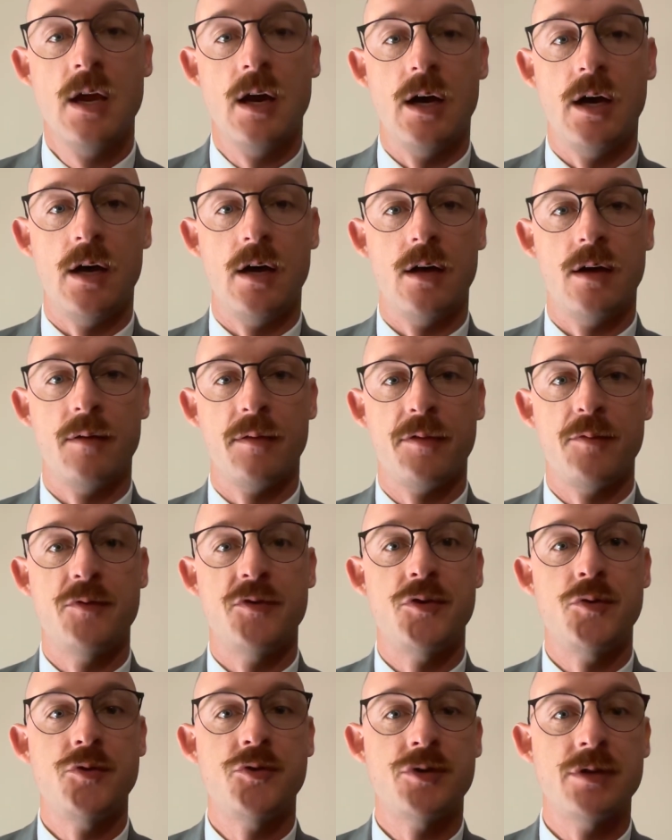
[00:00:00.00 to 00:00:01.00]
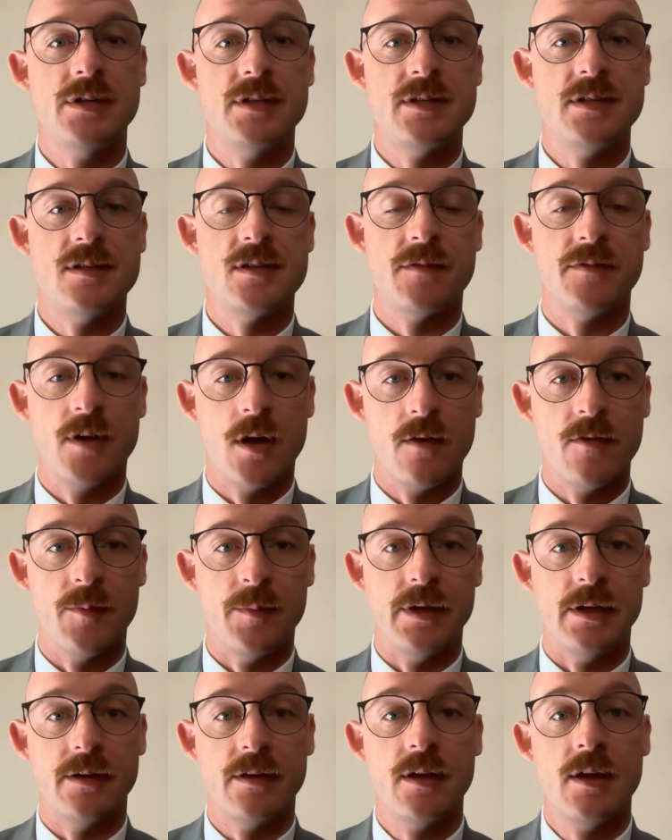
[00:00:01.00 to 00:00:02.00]
through the two treatises of
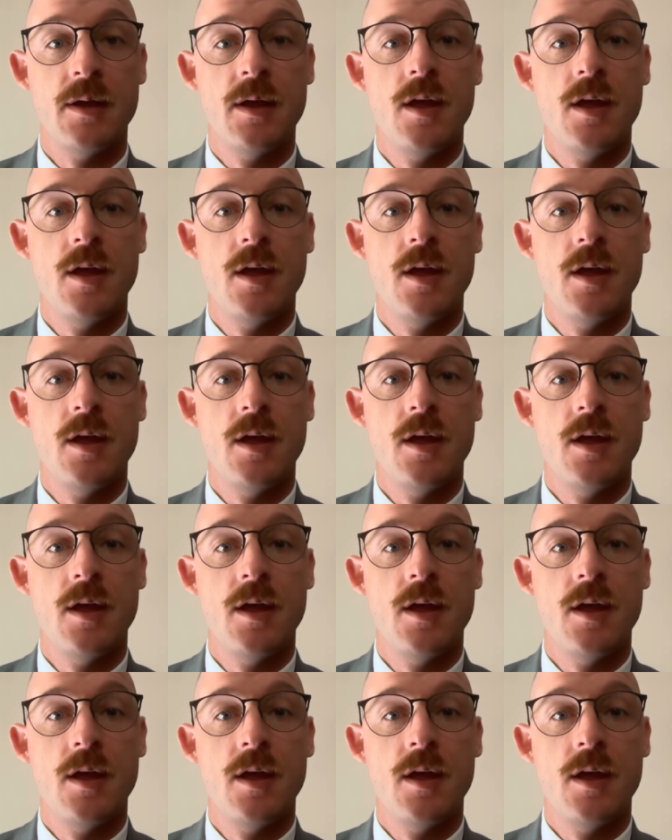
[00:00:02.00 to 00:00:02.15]
government